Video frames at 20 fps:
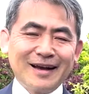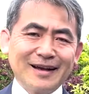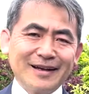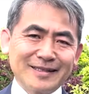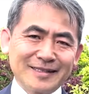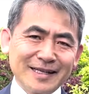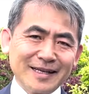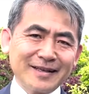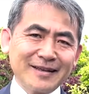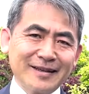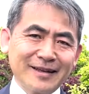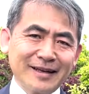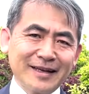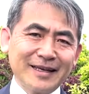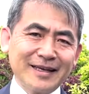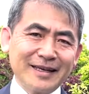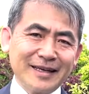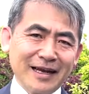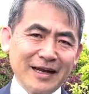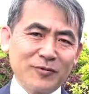
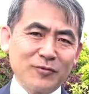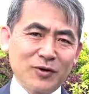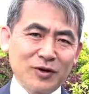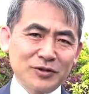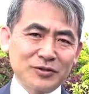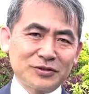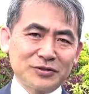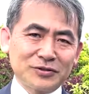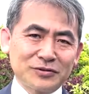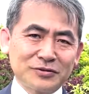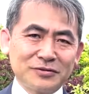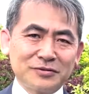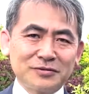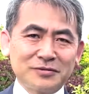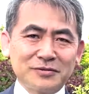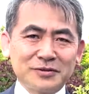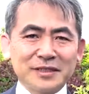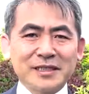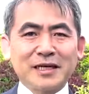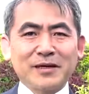Secondly, I want
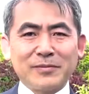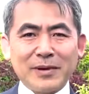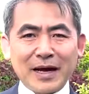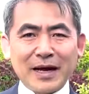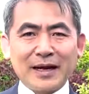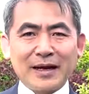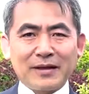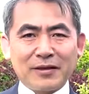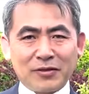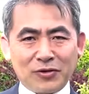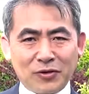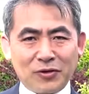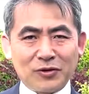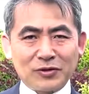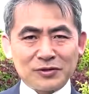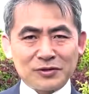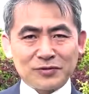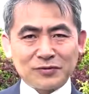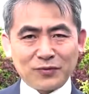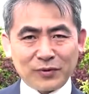to share my
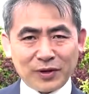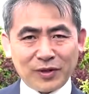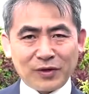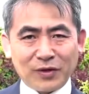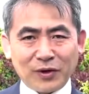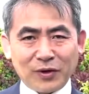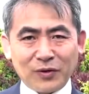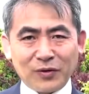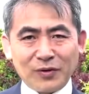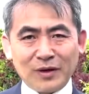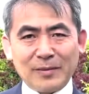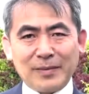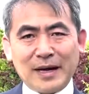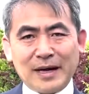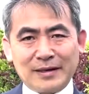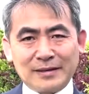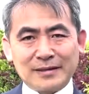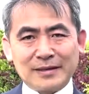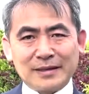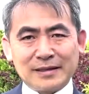thoughts with you
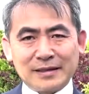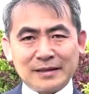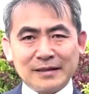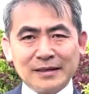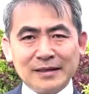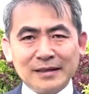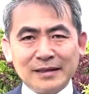about the